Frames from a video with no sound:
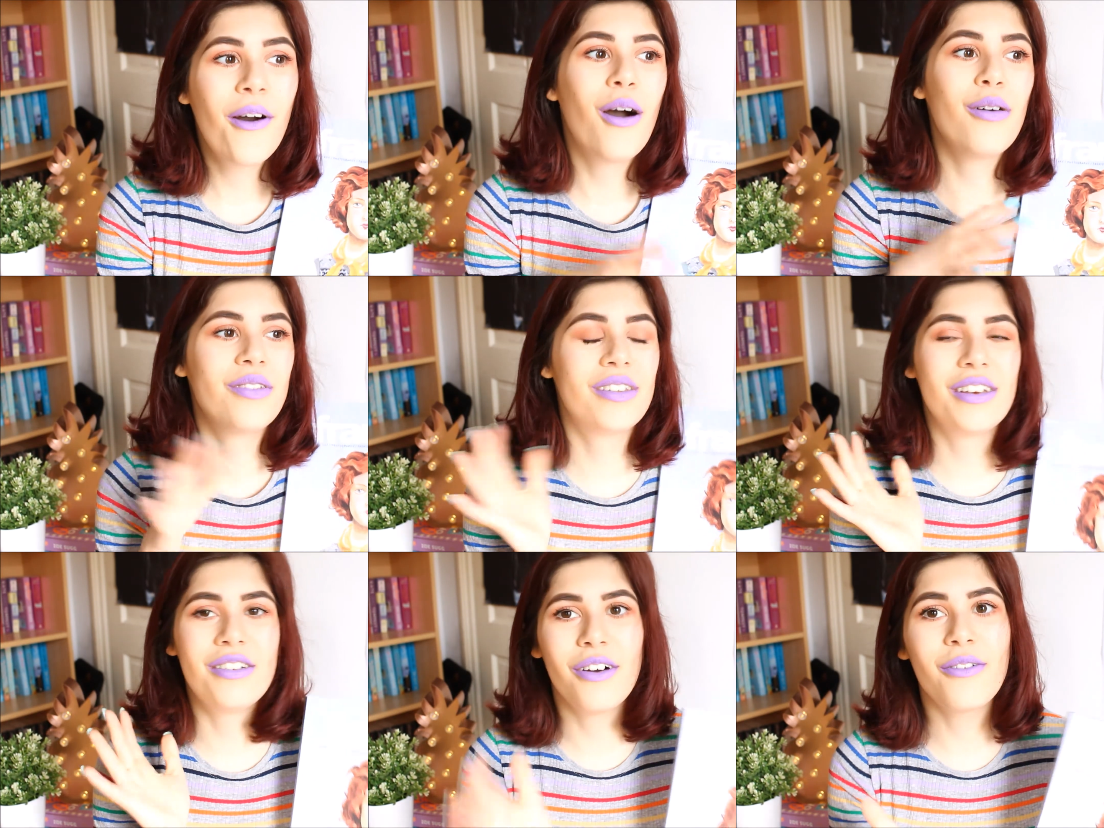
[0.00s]
Obviously
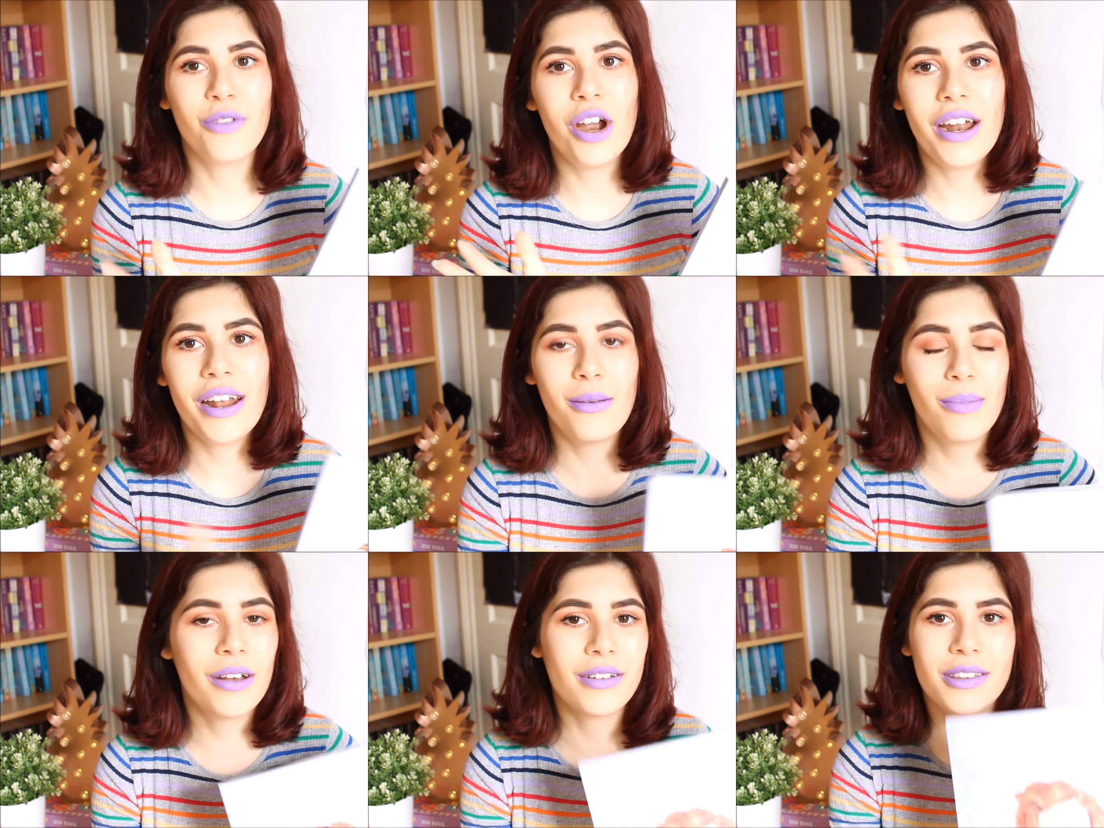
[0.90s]
not really,
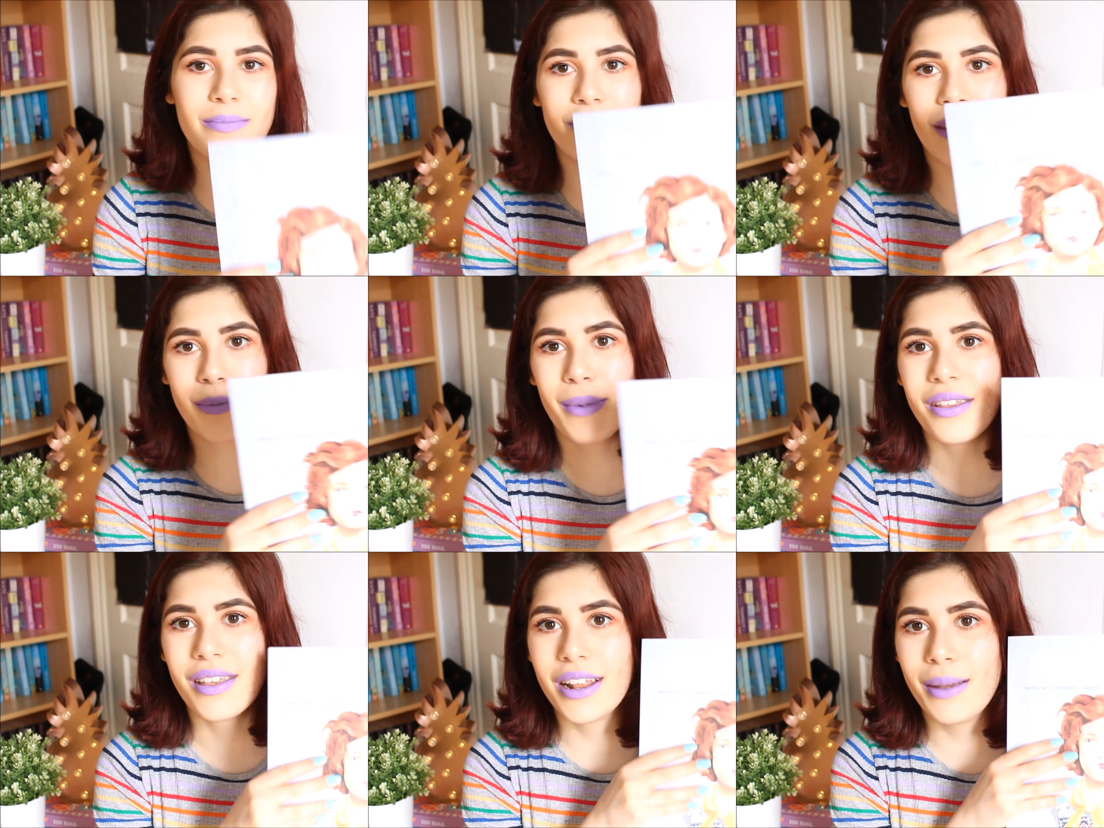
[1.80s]
but it's
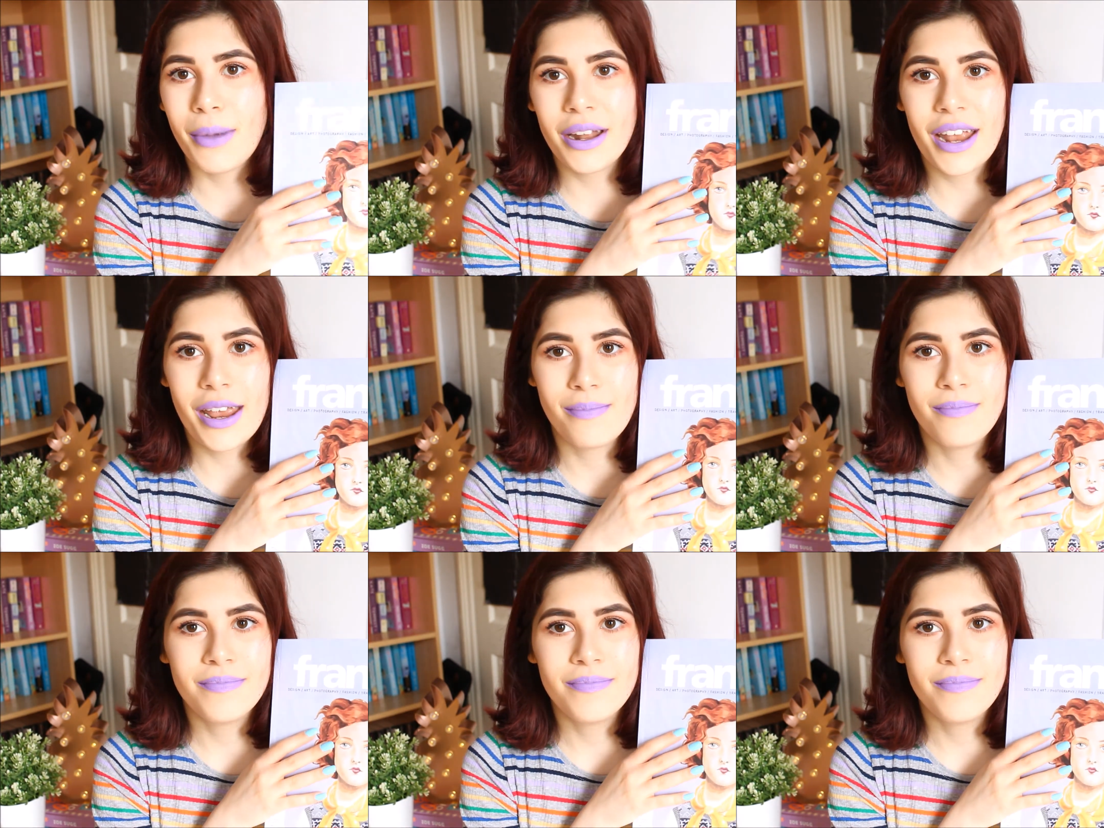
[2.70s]
basically my name